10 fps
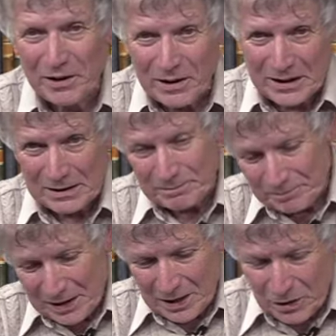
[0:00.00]
yarn.
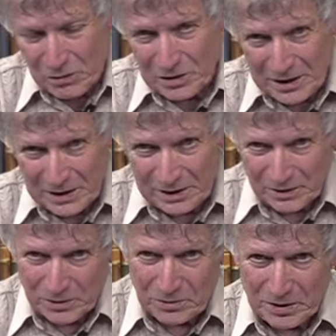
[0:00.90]
Good and
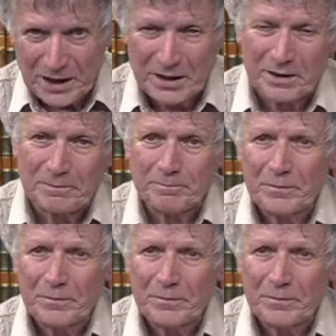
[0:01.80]
ill go together.